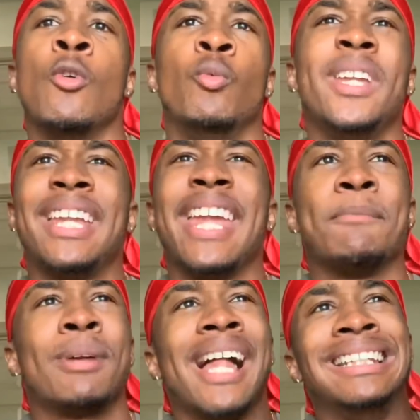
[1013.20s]
we
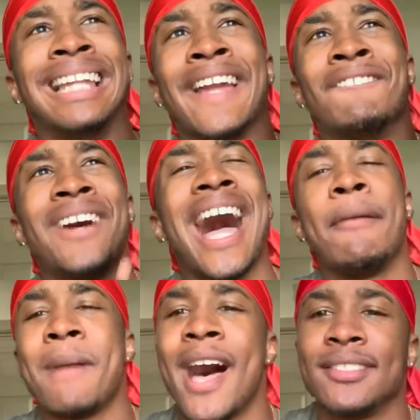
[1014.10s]
get probably like
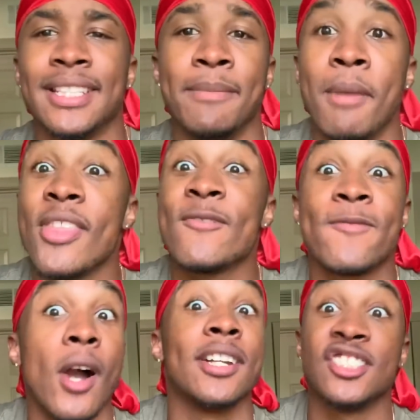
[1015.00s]
5 miles in.
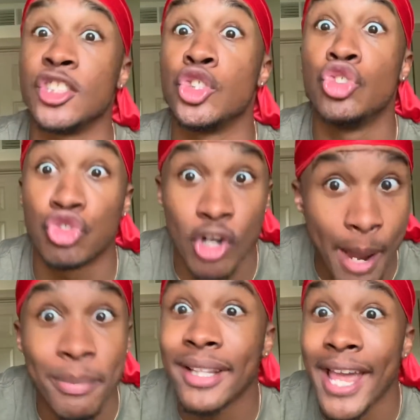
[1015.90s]
Motherfuckers is
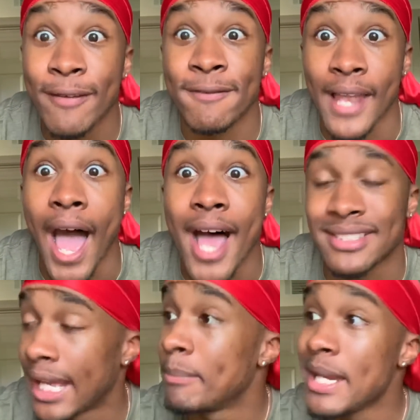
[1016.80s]
dropping like
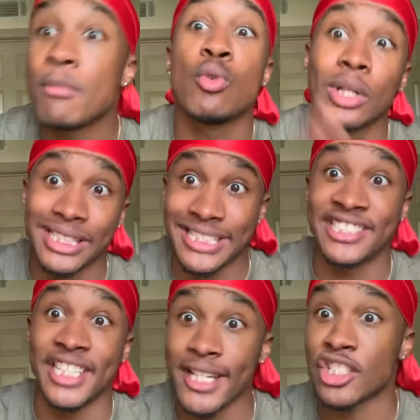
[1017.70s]
flies. Like, people were
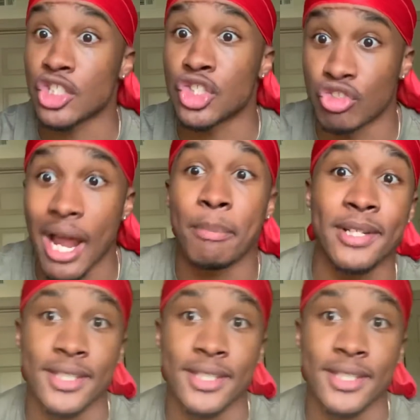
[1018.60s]
legit just dropping,